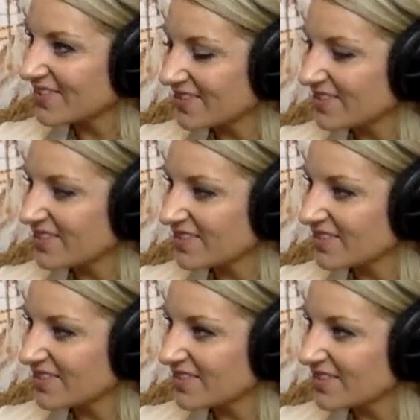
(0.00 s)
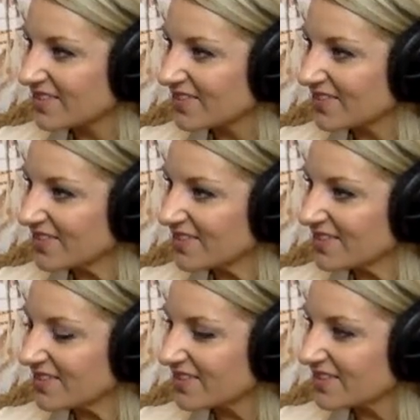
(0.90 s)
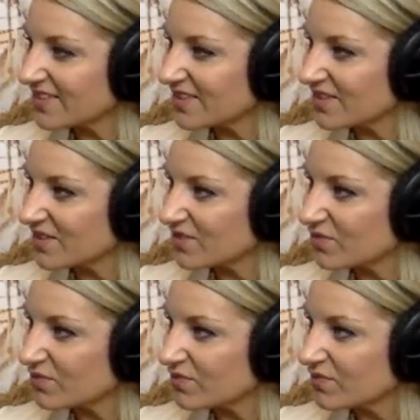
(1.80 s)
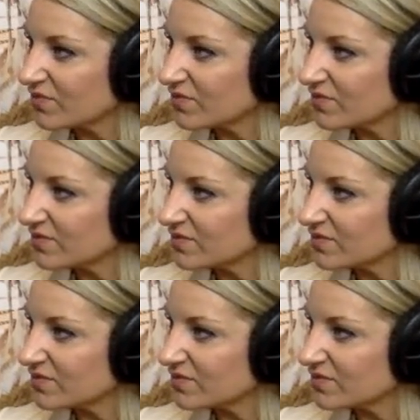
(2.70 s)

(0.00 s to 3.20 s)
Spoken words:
This person isn't speaking.